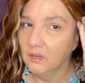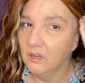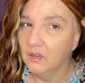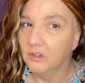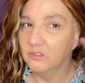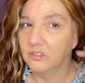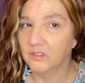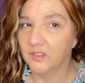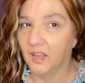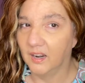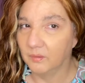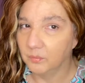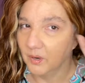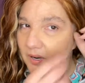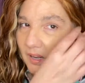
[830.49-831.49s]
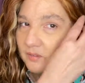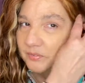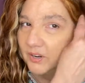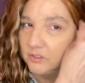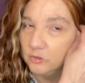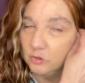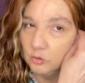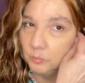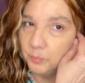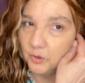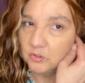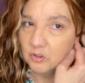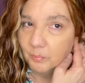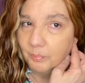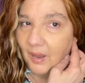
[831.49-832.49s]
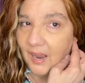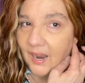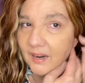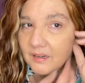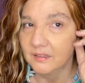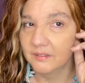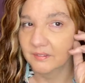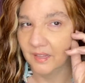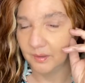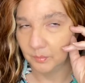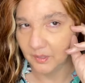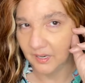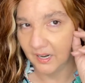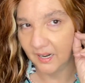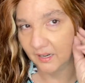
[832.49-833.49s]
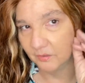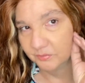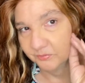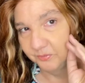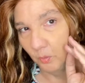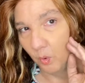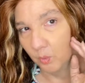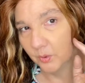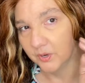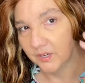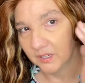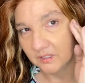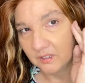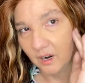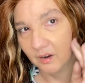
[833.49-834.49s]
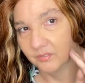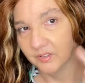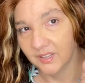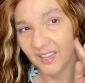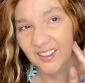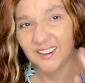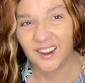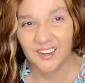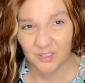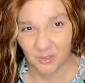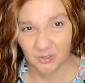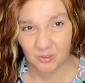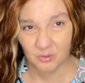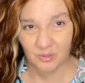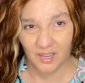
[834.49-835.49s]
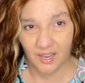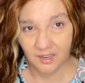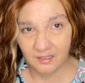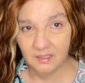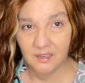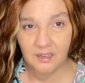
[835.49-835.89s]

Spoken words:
so that if I do push it back, they would hang forward and cover that. I could do that.